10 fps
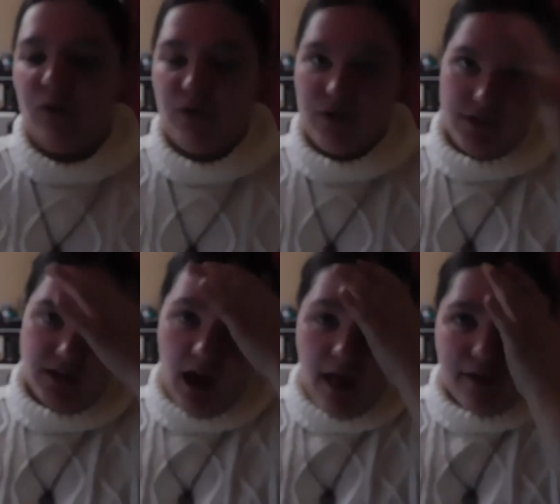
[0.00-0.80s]
or the
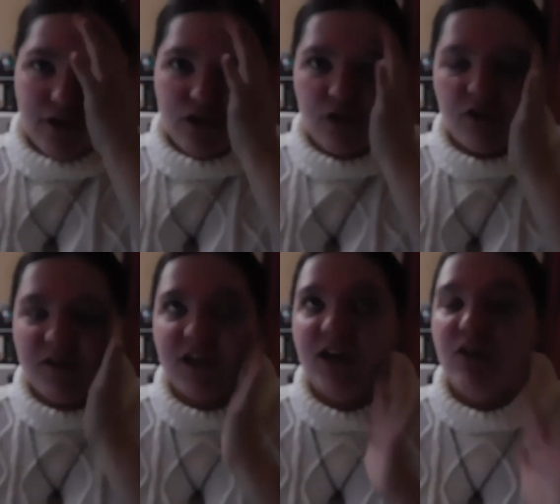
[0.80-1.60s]
dollar store,
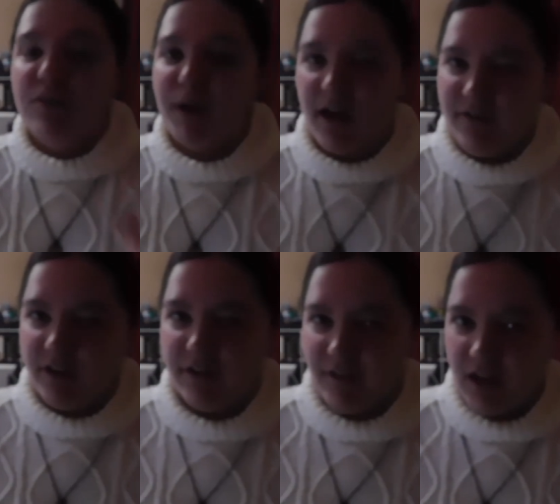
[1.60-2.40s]
which I know is bad for
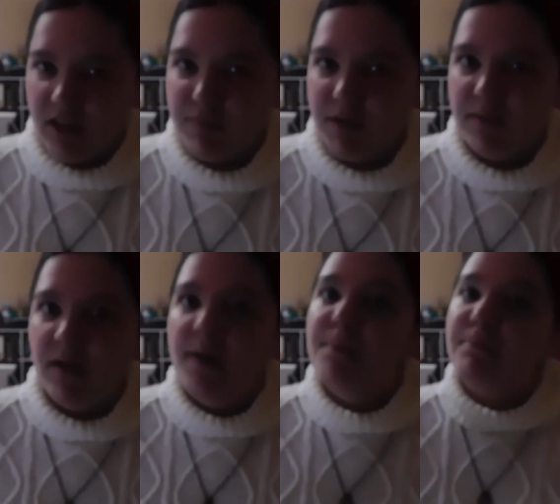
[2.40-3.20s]
your face, but
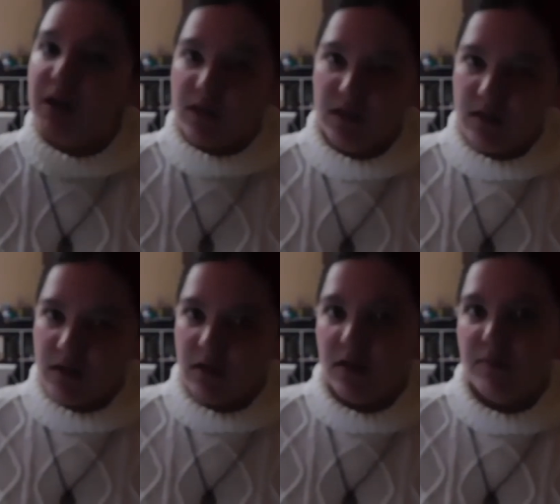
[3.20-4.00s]
my
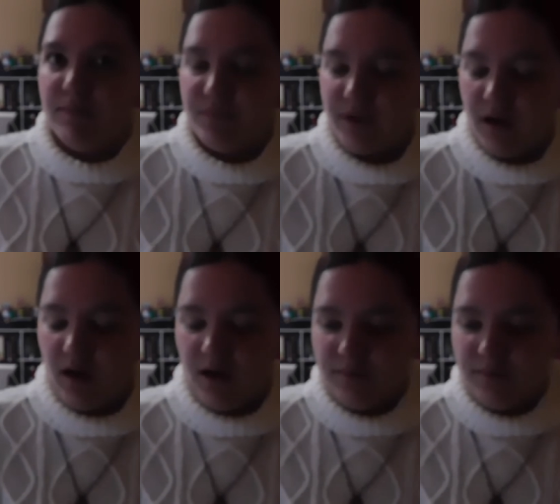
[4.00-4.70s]
sister, um,